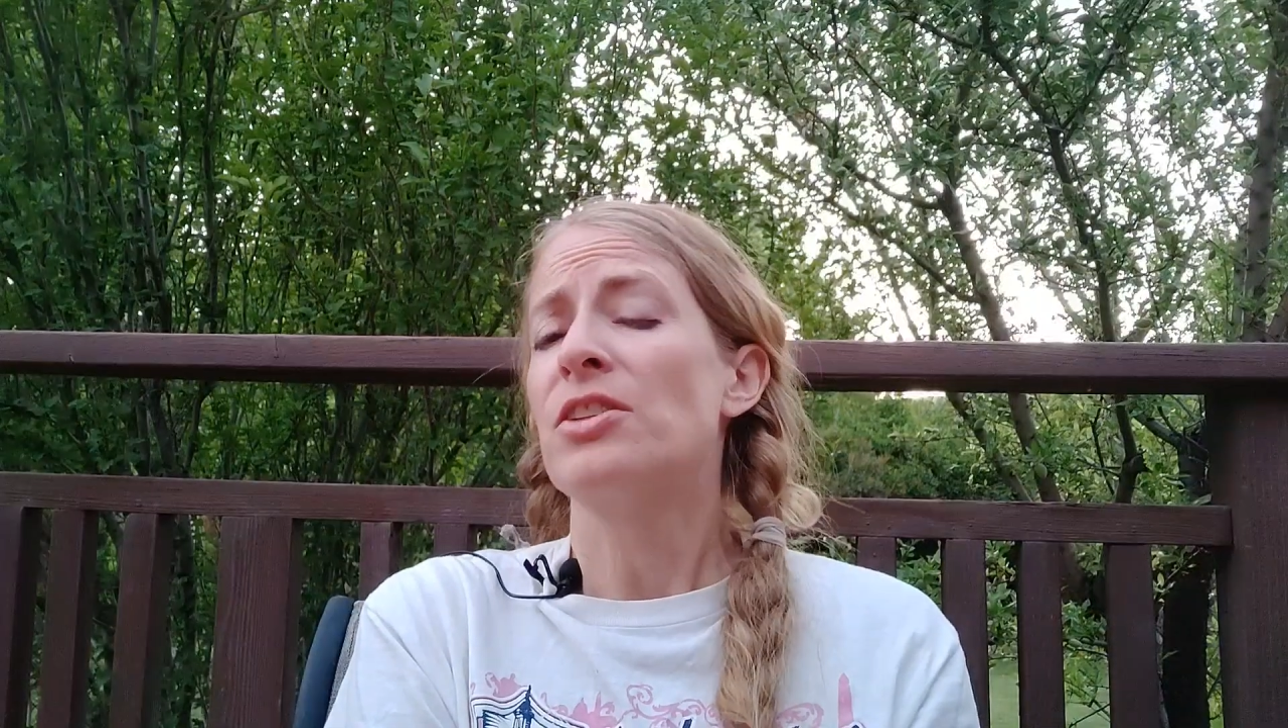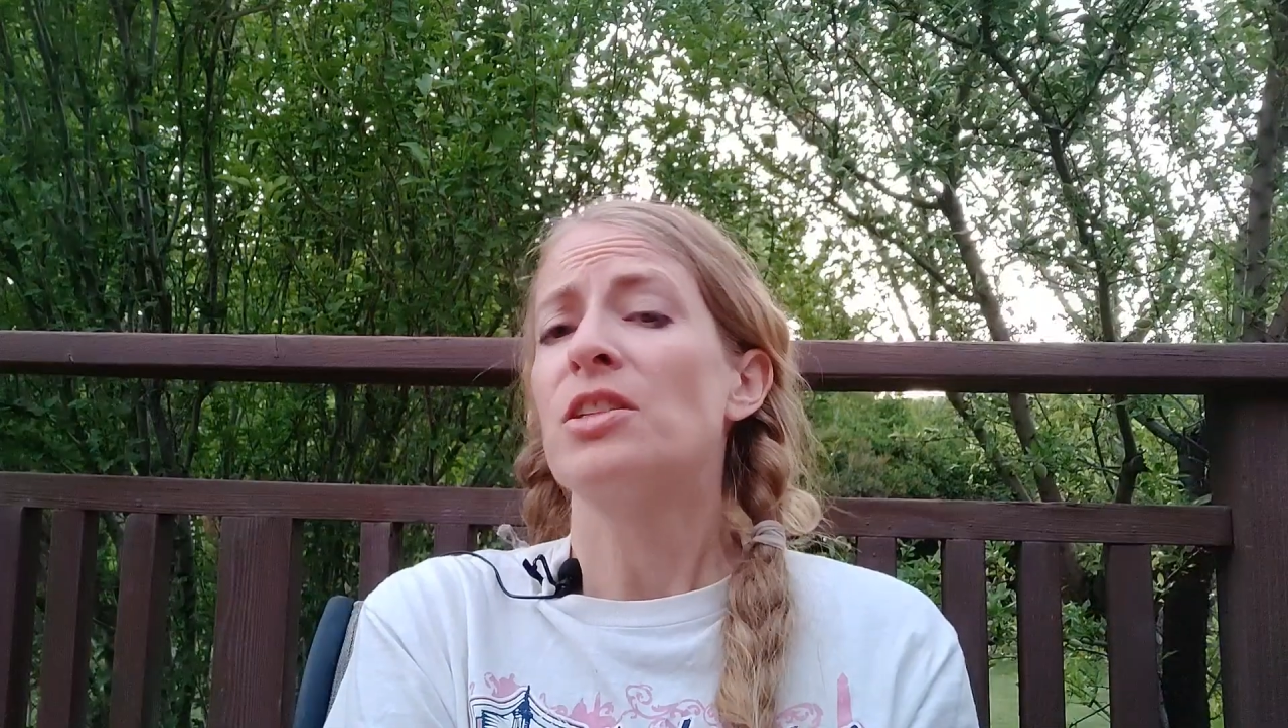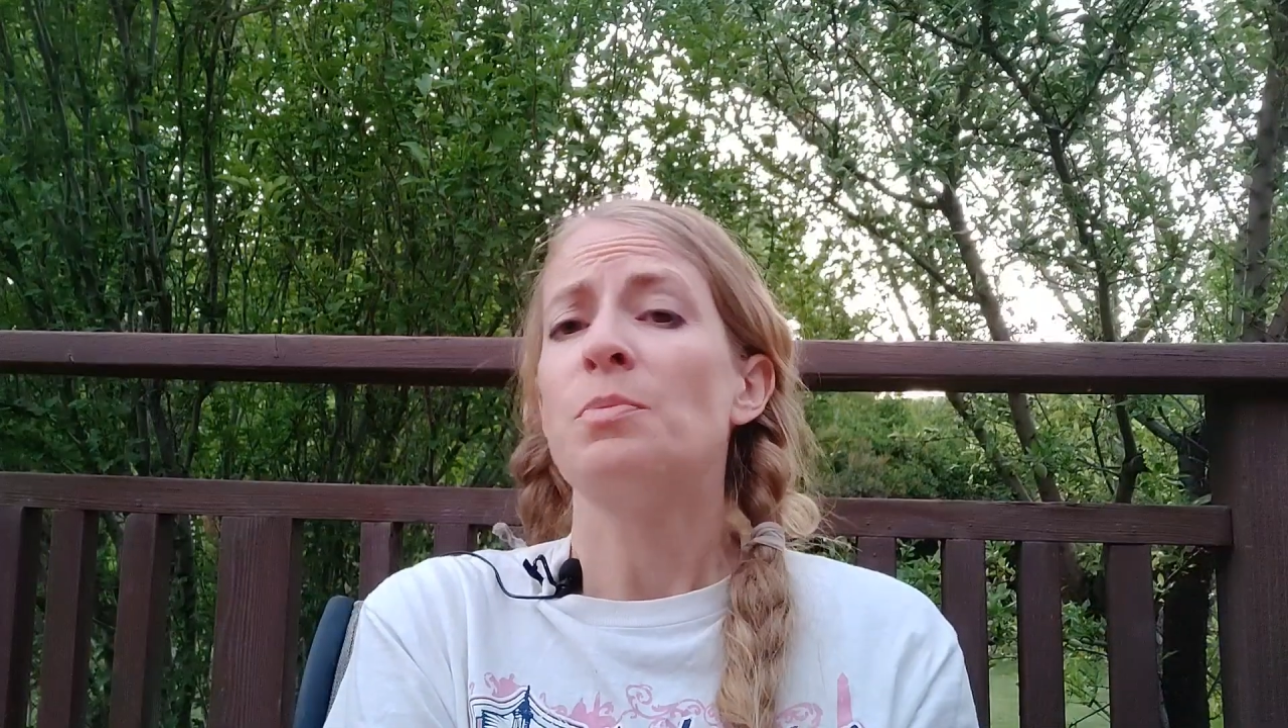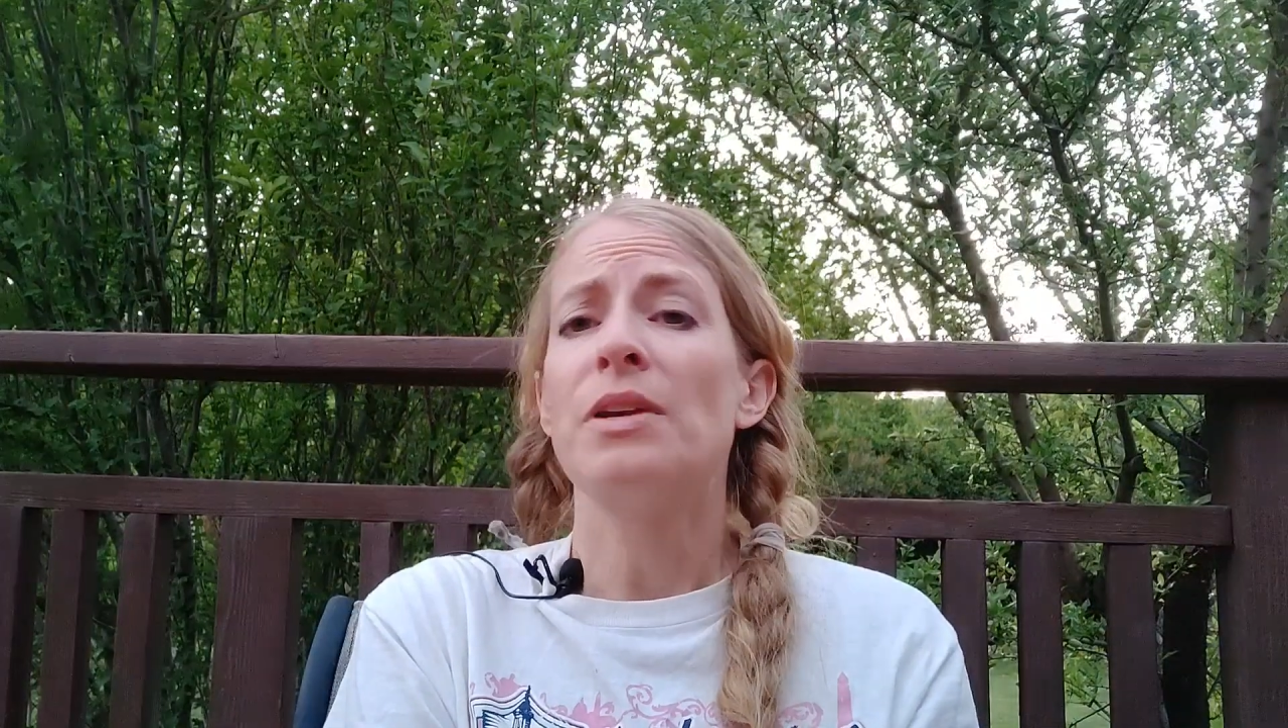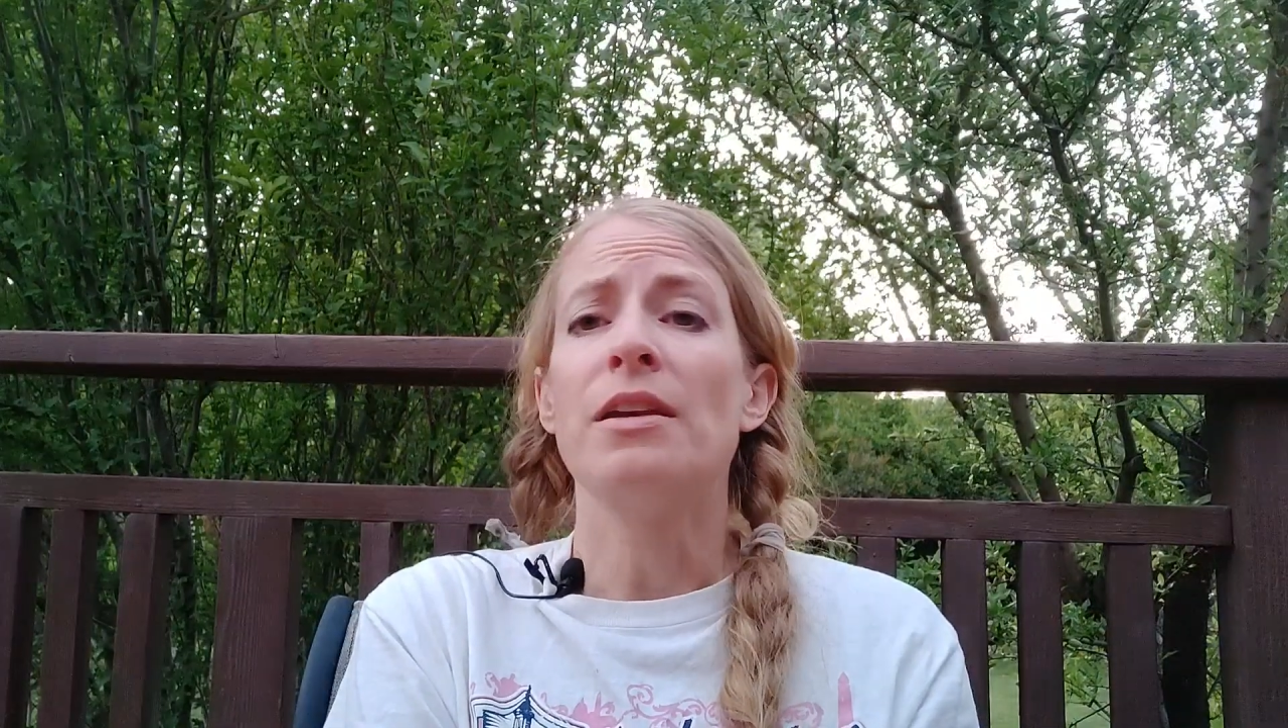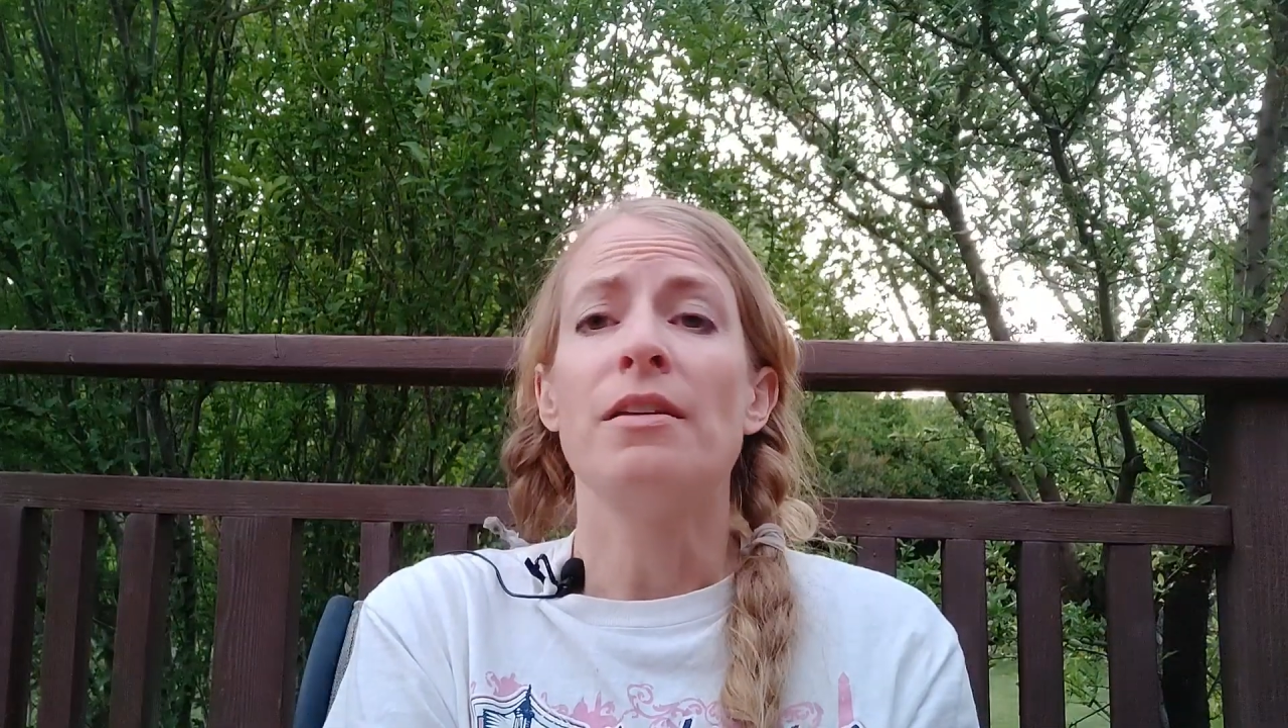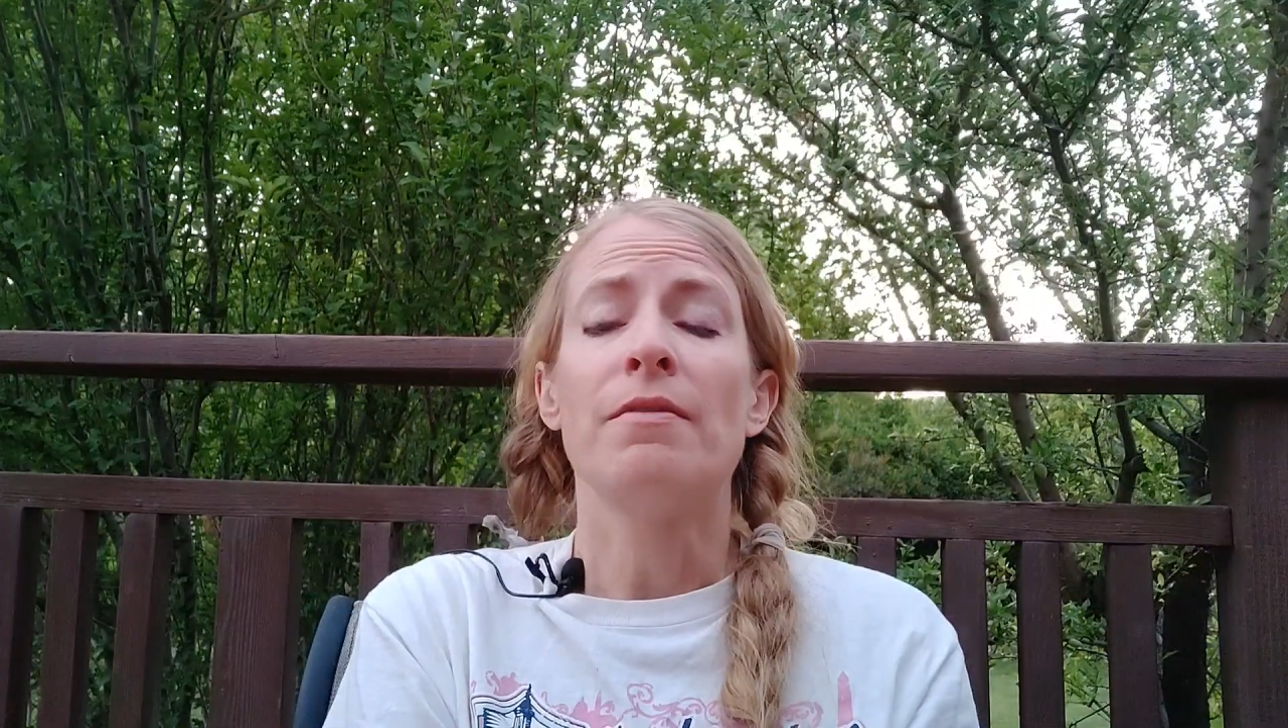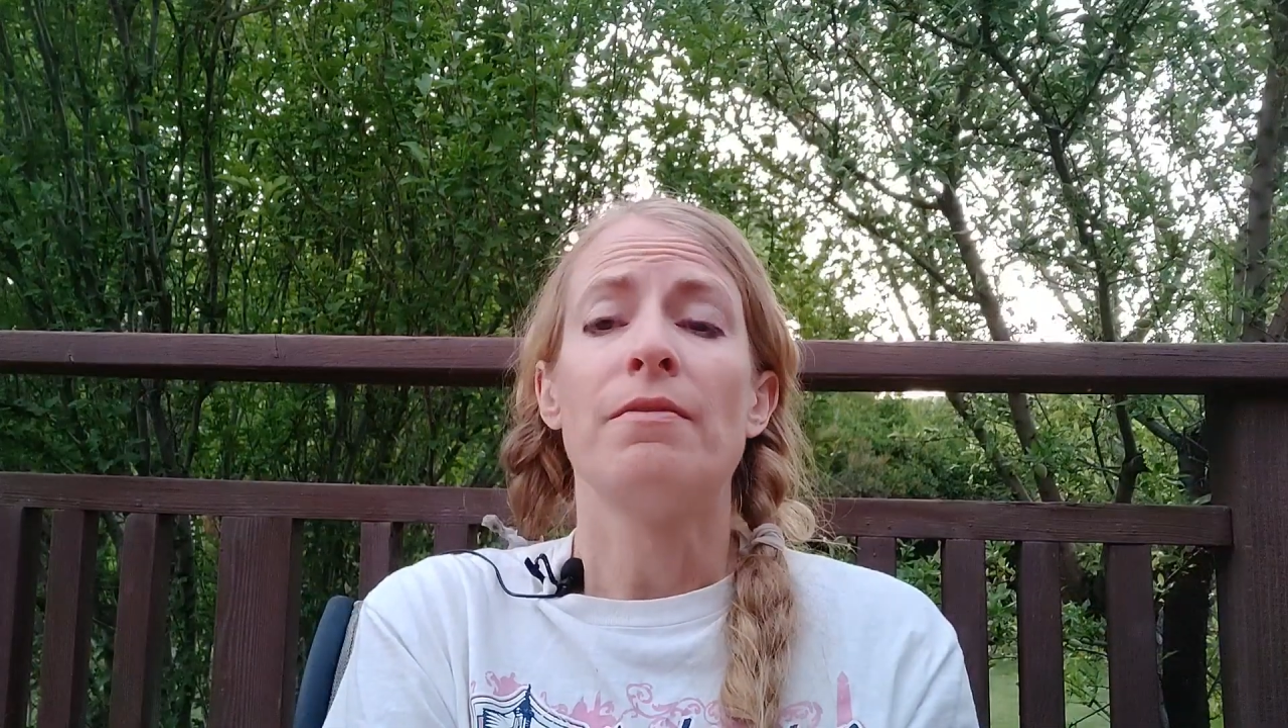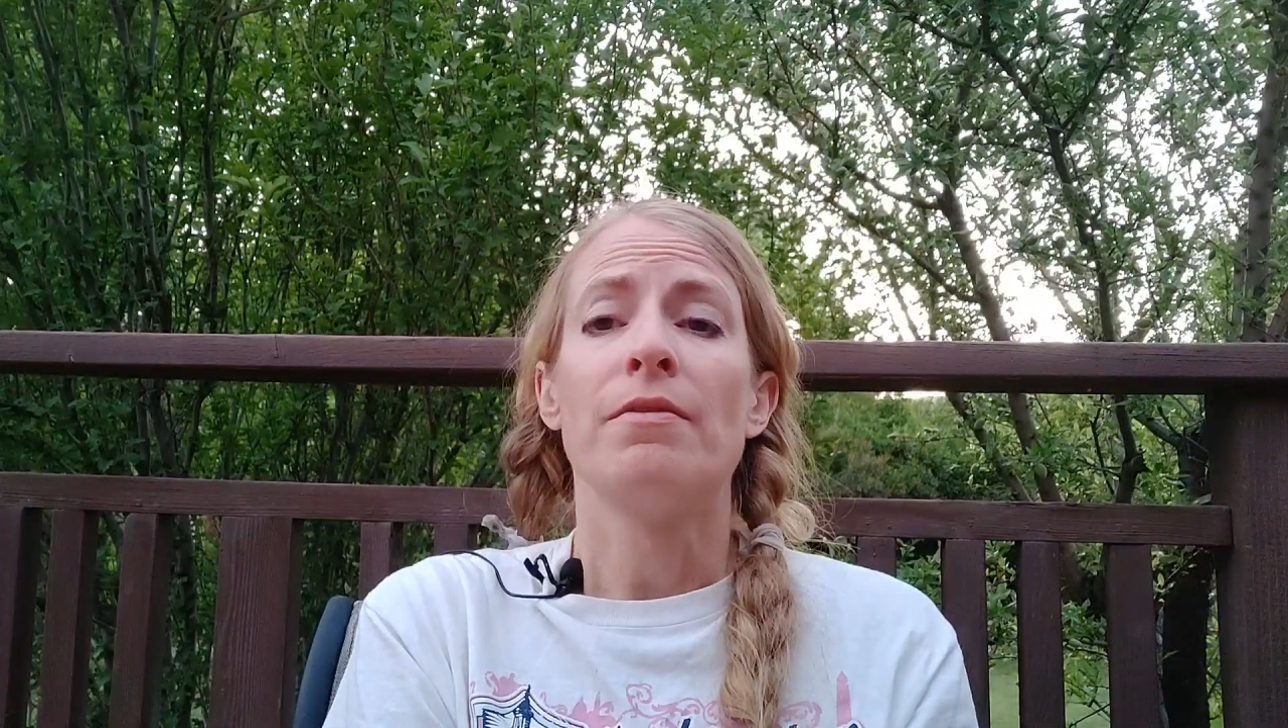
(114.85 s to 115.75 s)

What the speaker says: just be